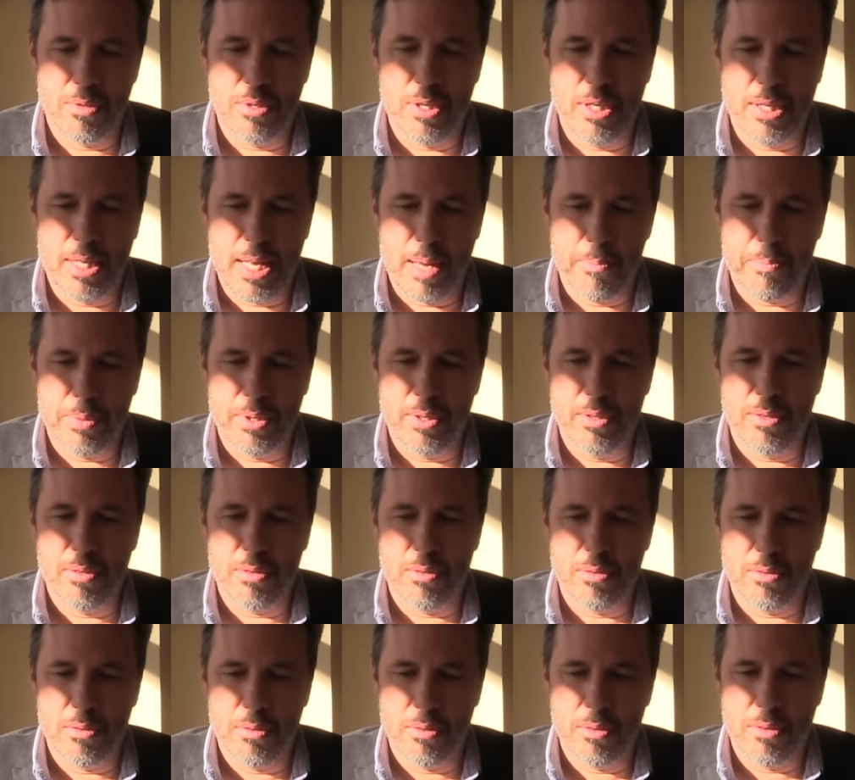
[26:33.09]
It happened
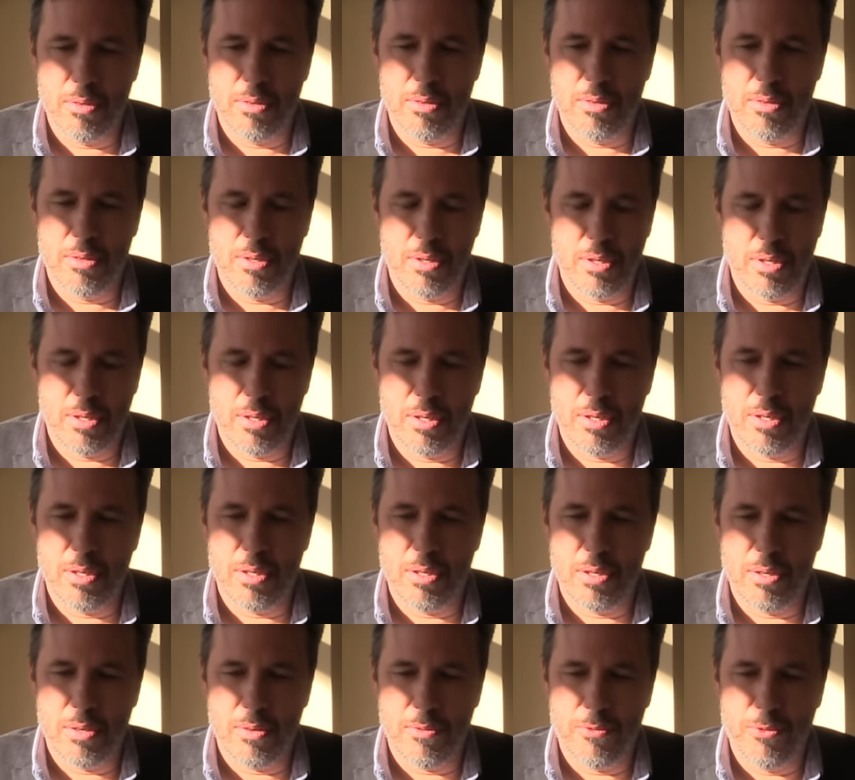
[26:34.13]

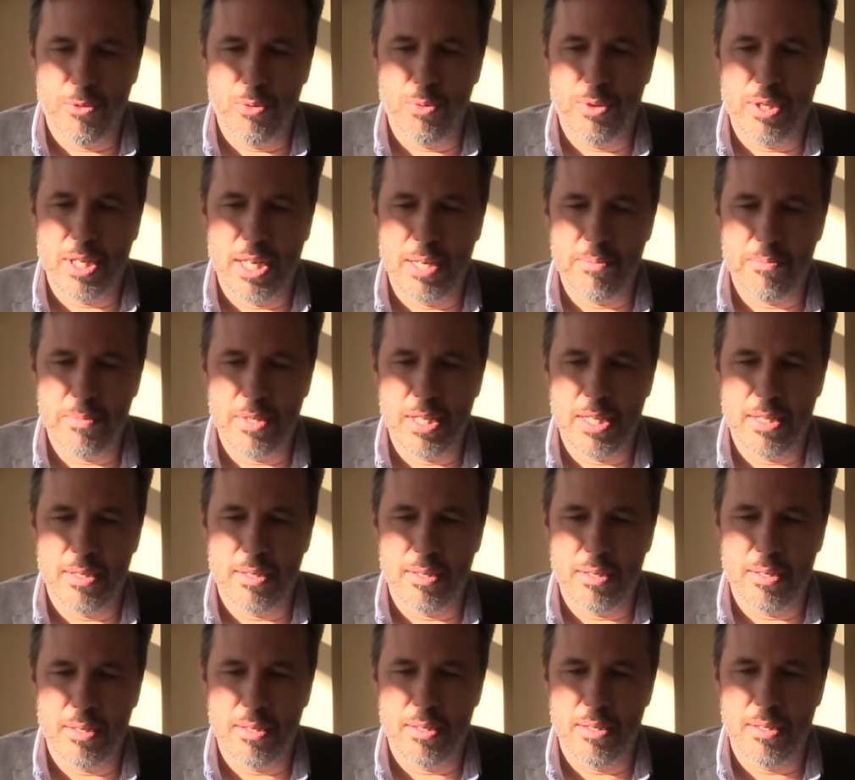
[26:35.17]
a uh, few times that uh,